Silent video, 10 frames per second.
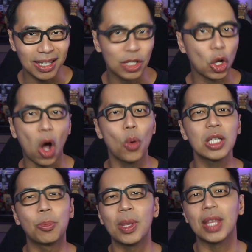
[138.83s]
It's
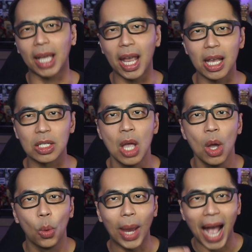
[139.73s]
always been the case
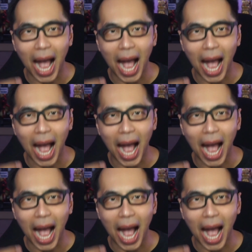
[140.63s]
where